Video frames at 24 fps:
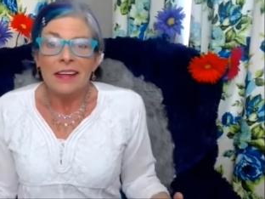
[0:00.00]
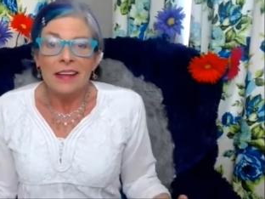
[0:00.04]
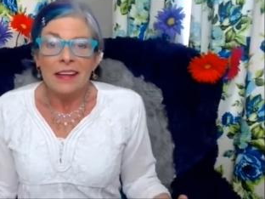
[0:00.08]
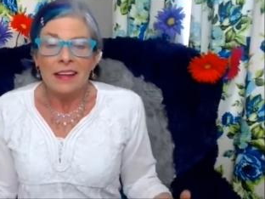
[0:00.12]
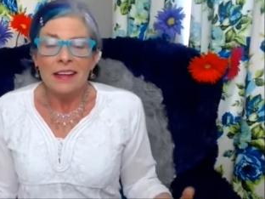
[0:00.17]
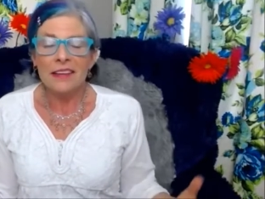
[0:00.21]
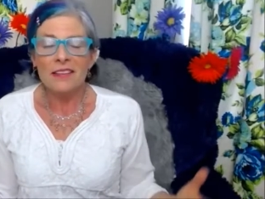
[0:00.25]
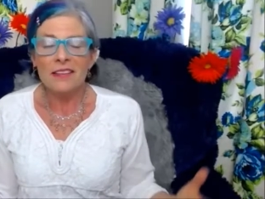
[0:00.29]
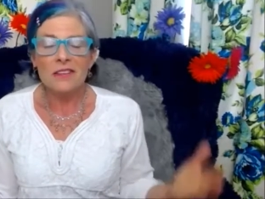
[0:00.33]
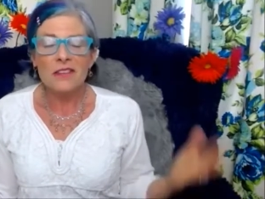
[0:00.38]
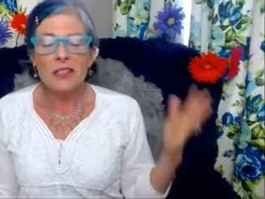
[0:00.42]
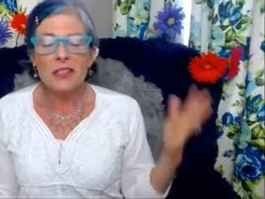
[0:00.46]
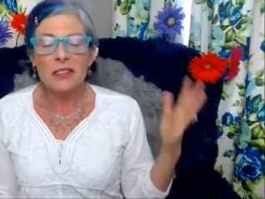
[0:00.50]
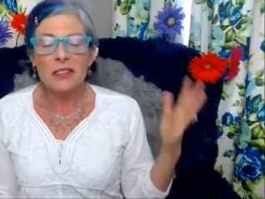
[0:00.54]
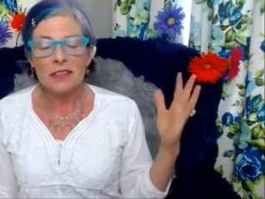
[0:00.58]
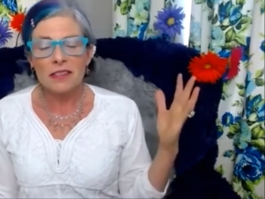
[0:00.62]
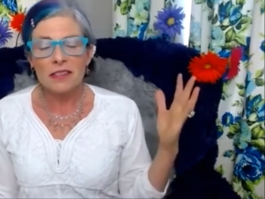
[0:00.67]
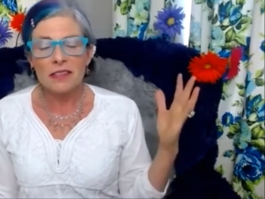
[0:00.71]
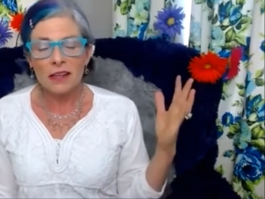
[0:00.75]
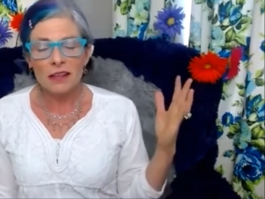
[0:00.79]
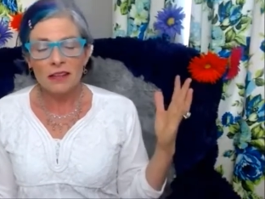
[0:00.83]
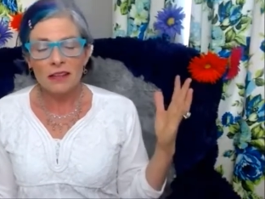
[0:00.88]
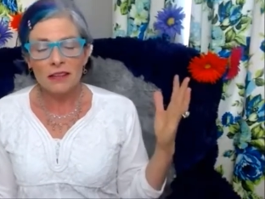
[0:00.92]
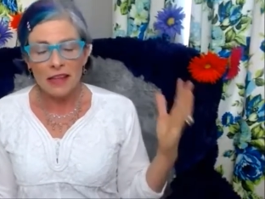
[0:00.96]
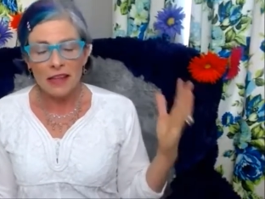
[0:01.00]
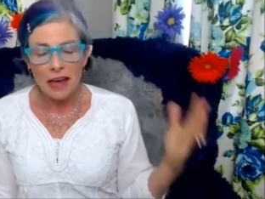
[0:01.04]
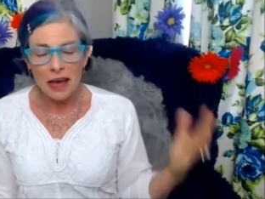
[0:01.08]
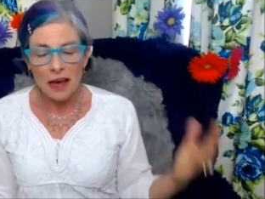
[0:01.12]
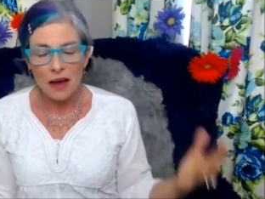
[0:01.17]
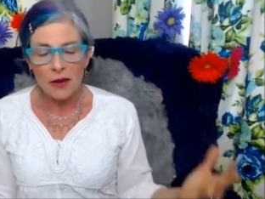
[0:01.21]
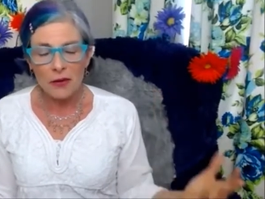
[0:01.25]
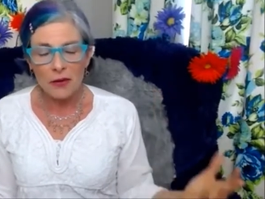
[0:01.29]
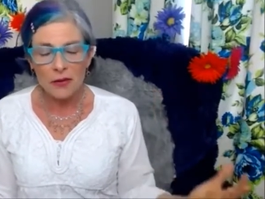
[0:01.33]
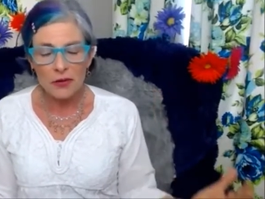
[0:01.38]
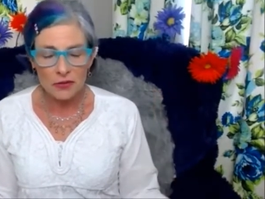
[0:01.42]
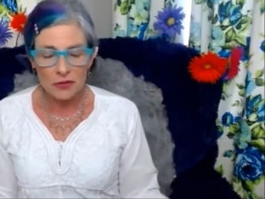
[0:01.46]
and just
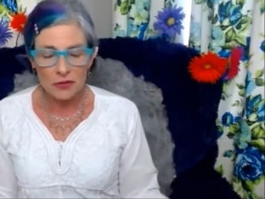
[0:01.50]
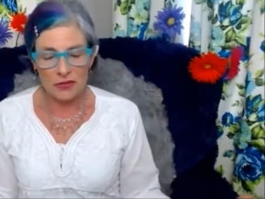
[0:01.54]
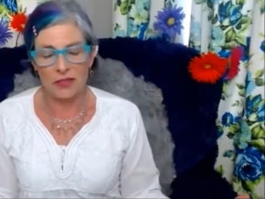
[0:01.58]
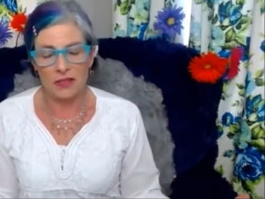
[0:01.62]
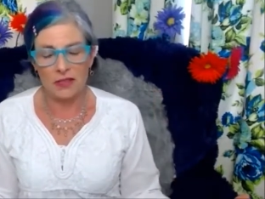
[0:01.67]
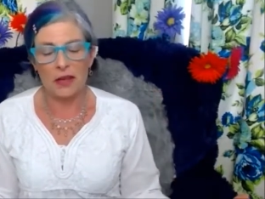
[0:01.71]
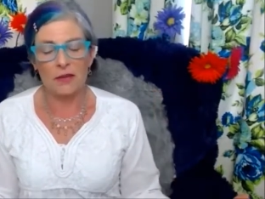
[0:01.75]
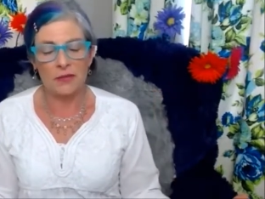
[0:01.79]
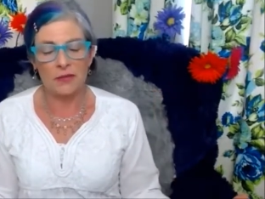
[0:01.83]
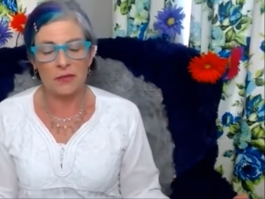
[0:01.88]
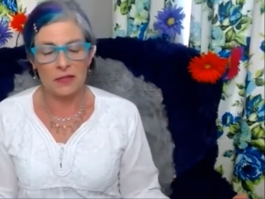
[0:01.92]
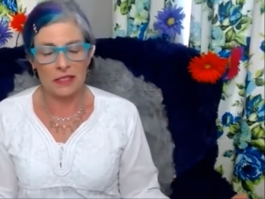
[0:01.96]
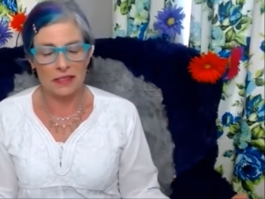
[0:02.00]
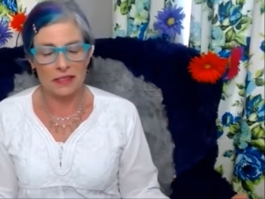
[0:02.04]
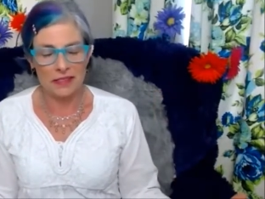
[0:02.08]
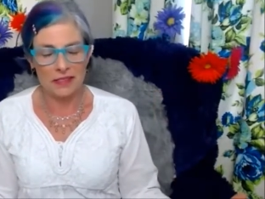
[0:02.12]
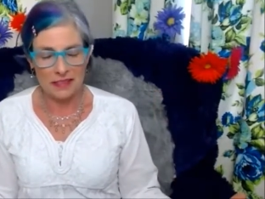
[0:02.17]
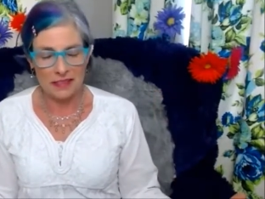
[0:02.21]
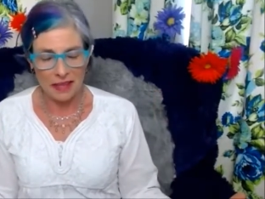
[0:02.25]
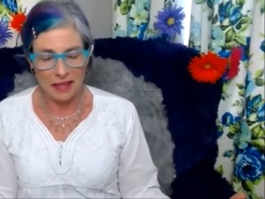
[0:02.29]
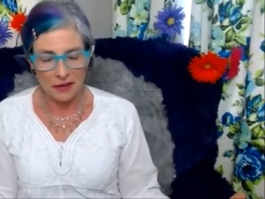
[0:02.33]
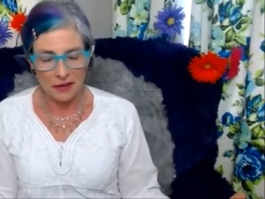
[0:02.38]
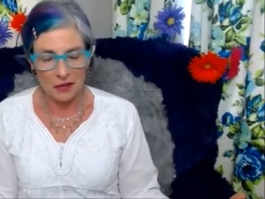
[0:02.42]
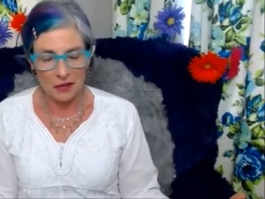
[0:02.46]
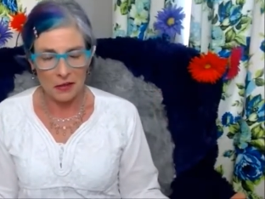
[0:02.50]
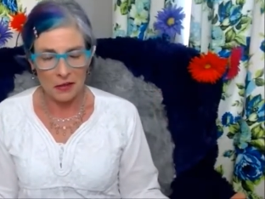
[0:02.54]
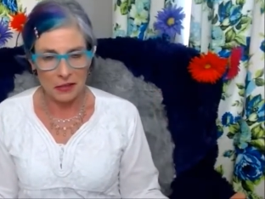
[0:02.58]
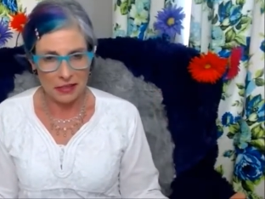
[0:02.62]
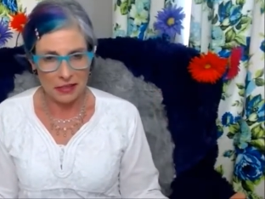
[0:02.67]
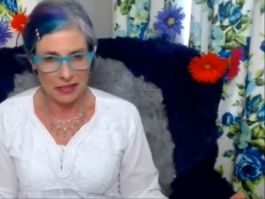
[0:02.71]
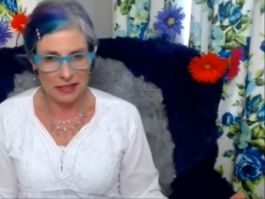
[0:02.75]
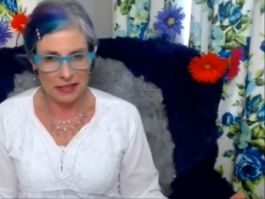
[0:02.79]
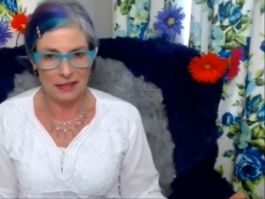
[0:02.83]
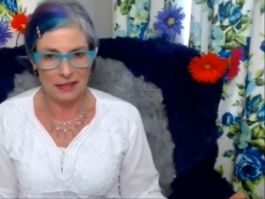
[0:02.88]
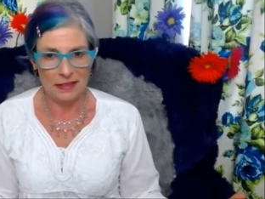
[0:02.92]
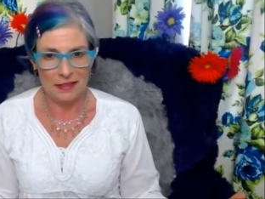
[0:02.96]
allow yourself to settle
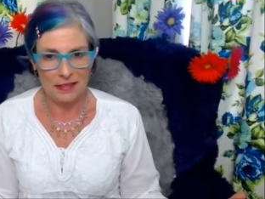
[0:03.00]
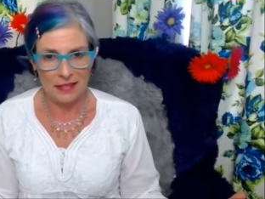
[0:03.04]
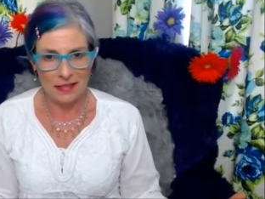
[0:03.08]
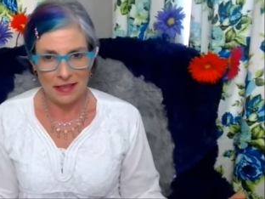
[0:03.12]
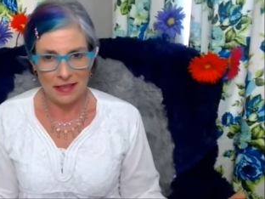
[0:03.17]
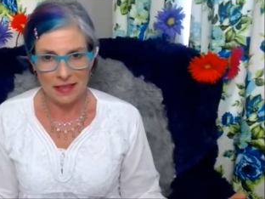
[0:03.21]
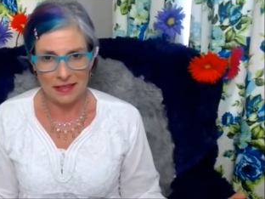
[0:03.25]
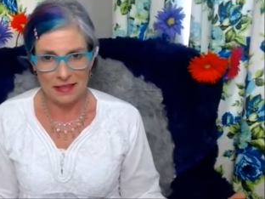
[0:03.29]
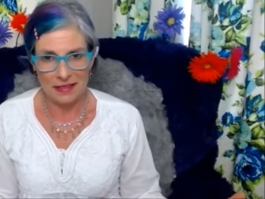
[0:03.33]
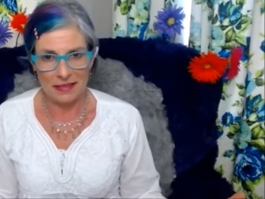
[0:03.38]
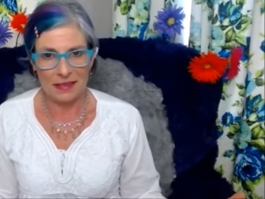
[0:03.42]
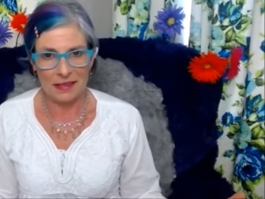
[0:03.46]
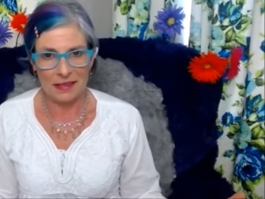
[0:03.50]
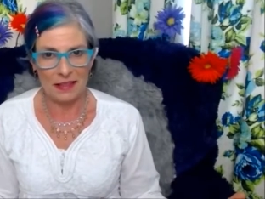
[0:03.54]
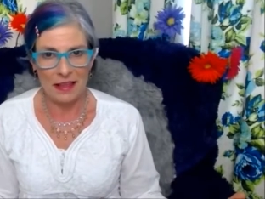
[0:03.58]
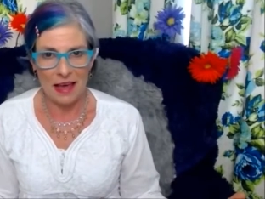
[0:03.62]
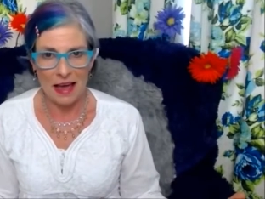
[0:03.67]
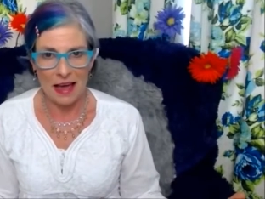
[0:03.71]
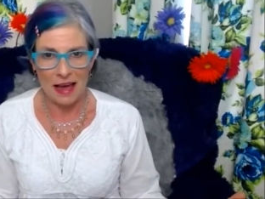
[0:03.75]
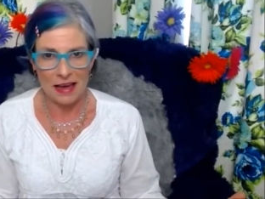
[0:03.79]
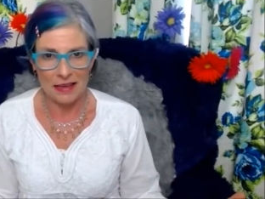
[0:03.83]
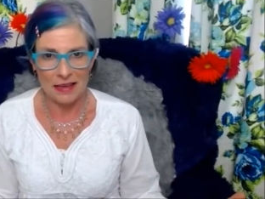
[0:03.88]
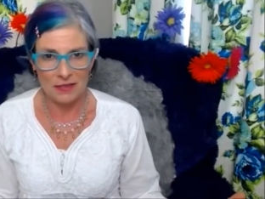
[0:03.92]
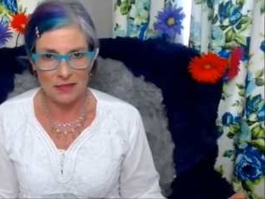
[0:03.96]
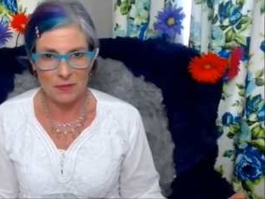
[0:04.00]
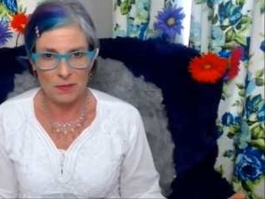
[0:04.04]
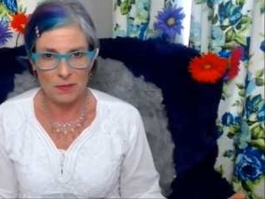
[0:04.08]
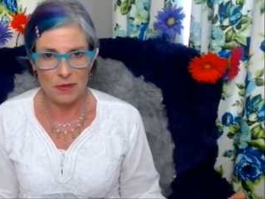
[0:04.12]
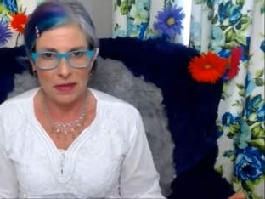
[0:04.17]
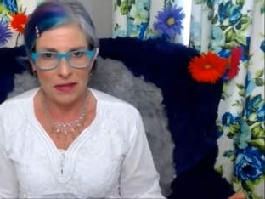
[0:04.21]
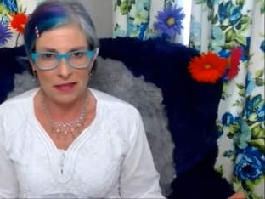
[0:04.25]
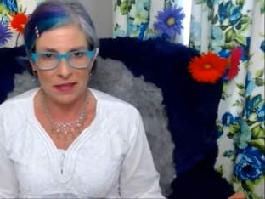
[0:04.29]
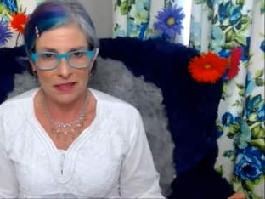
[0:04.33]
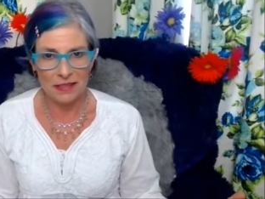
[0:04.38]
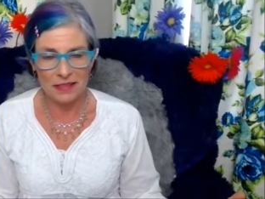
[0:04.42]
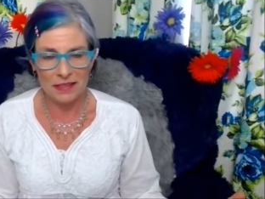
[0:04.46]
into this class
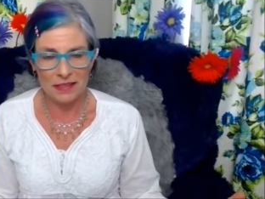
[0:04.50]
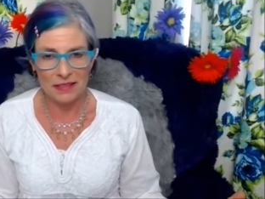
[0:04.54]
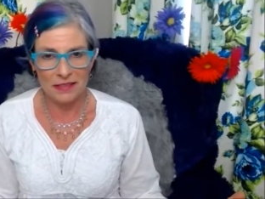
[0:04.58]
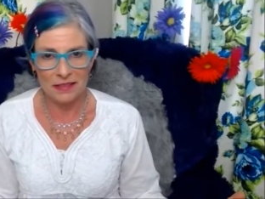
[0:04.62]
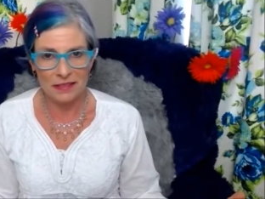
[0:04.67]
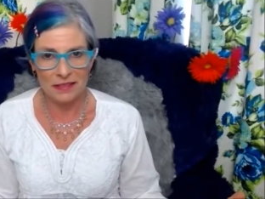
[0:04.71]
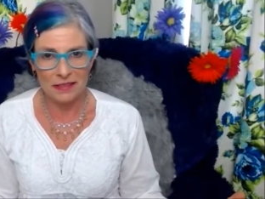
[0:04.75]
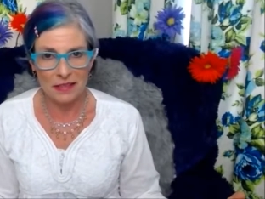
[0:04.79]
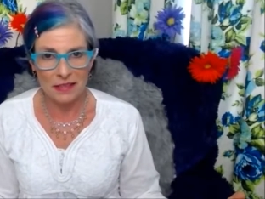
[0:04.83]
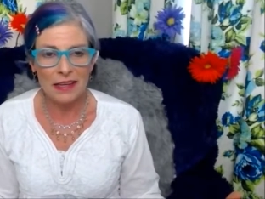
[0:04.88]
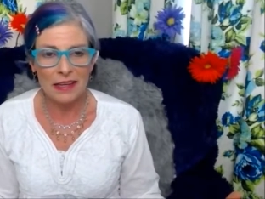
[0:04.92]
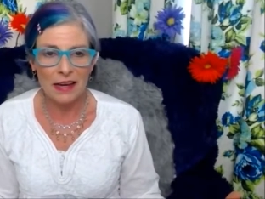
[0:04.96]
because